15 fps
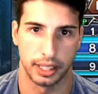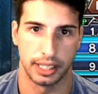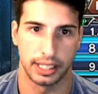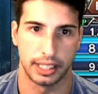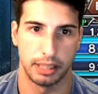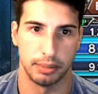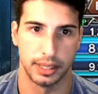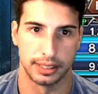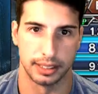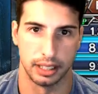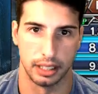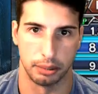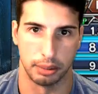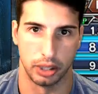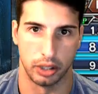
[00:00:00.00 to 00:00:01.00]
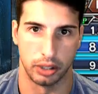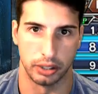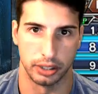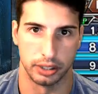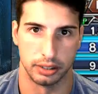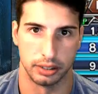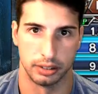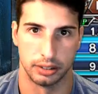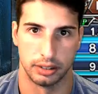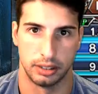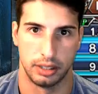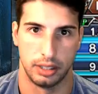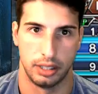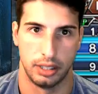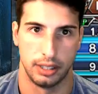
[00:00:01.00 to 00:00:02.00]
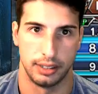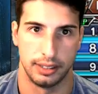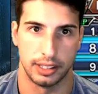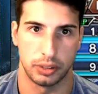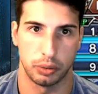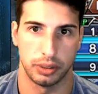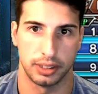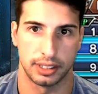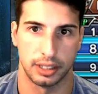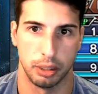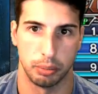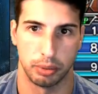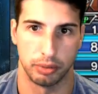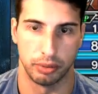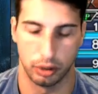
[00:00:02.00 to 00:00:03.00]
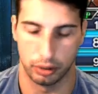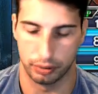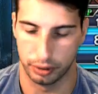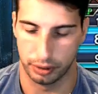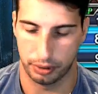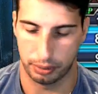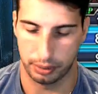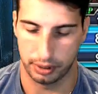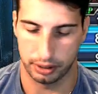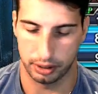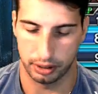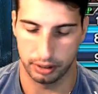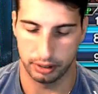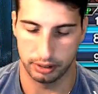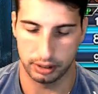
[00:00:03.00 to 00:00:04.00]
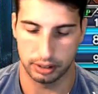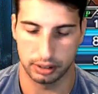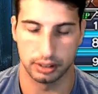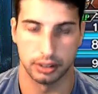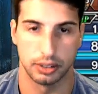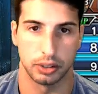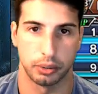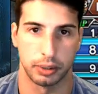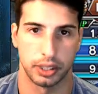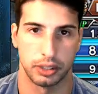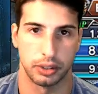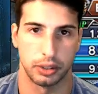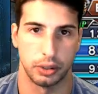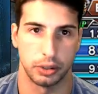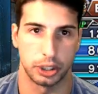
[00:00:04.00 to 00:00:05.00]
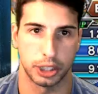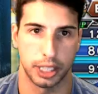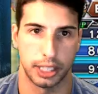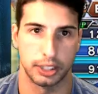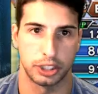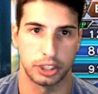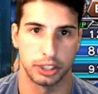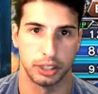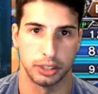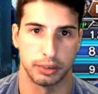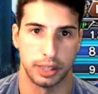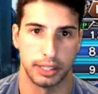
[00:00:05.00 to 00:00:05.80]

to keep this a little bit longer. This one's still provoked for three turns. So we're going to go Shining Shield right